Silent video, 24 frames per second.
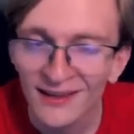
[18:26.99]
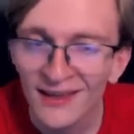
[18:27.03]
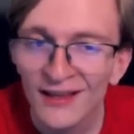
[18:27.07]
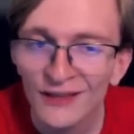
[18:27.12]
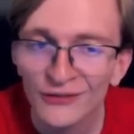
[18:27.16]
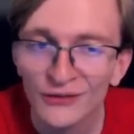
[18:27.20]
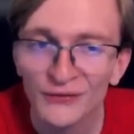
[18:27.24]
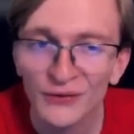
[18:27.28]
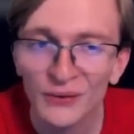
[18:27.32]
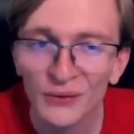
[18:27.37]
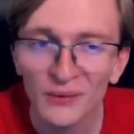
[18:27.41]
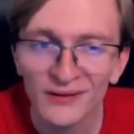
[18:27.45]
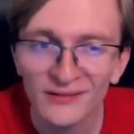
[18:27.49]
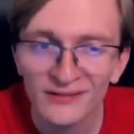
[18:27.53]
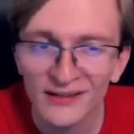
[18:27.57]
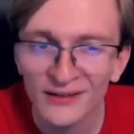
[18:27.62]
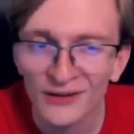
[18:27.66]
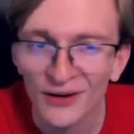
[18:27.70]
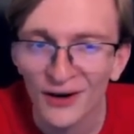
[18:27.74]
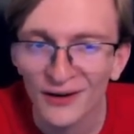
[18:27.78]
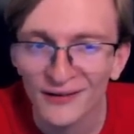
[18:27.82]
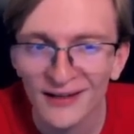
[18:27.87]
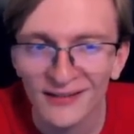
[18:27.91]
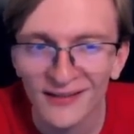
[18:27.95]
so if you want to see
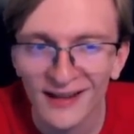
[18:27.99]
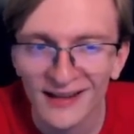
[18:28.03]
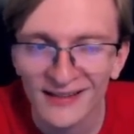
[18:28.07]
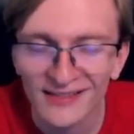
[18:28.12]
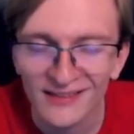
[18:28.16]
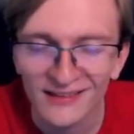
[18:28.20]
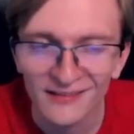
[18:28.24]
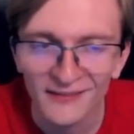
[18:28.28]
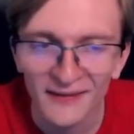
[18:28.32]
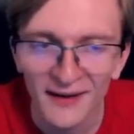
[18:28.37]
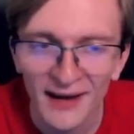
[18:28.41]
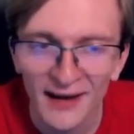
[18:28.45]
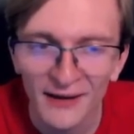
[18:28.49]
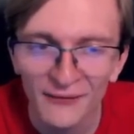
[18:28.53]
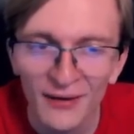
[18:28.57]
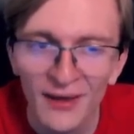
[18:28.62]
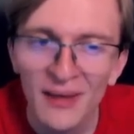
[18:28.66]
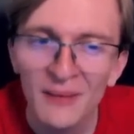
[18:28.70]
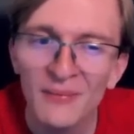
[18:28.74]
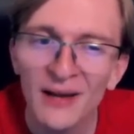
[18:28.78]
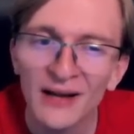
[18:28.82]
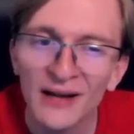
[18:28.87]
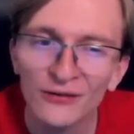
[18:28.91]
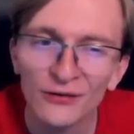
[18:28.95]
content like this live,
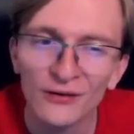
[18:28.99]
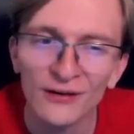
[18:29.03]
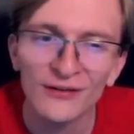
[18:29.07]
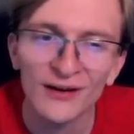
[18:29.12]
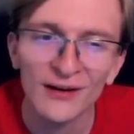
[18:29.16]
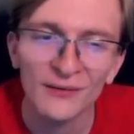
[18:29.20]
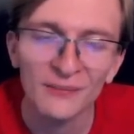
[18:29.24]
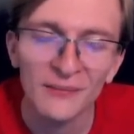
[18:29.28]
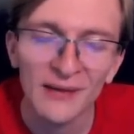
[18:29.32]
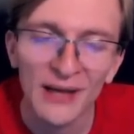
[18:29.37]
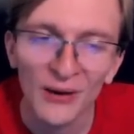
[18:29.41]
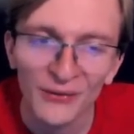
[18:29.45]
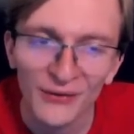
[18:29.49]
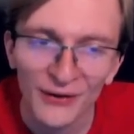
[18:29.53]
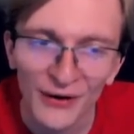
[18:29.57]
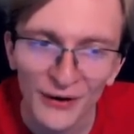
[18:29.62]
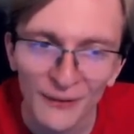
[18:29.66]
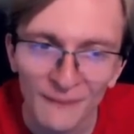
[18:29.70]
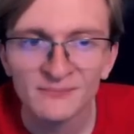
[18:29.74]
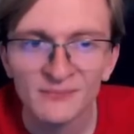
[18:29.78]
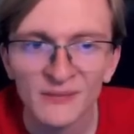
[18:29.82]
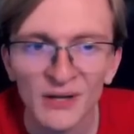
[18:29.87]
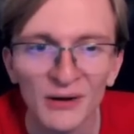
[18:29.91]
make sure to check me out there.